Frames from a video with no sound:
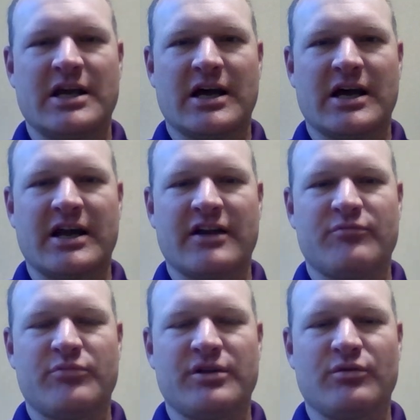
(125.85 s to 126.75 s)
I
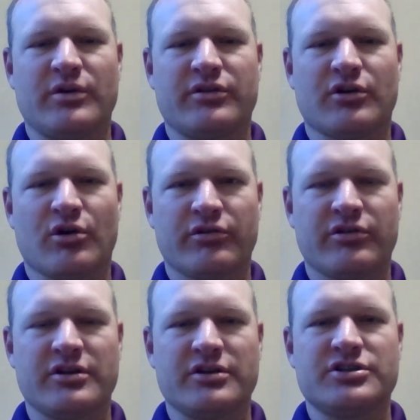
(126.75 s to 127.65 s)
have been with
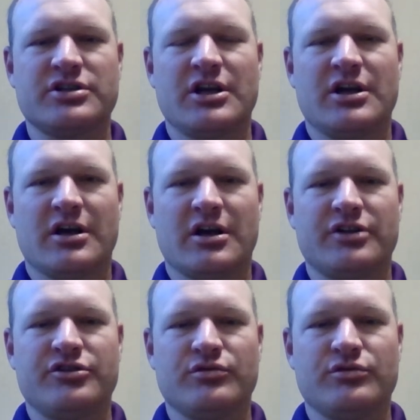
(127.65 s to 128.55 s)
Carthage uh,
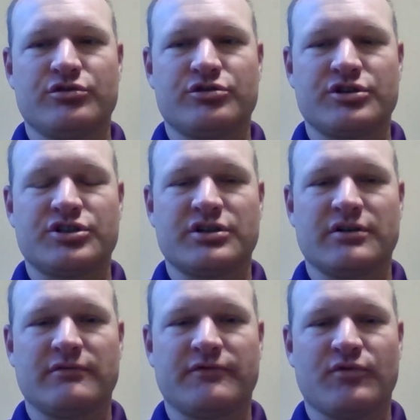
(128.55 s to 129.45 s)
doing
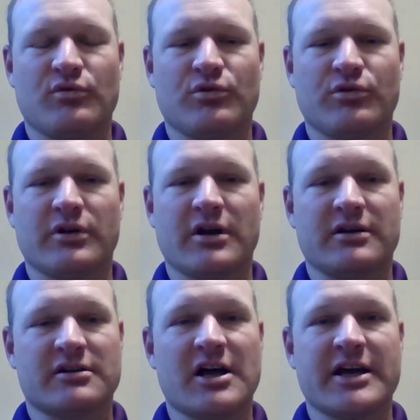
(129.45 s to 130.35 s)
nutrition for uh,
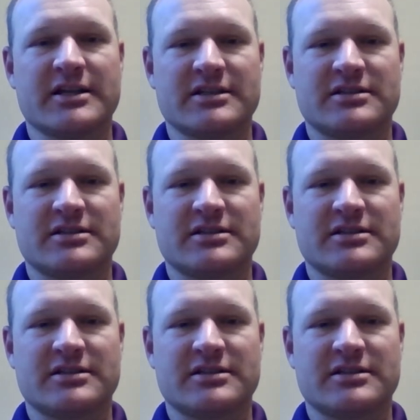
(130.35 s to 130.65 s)
clients.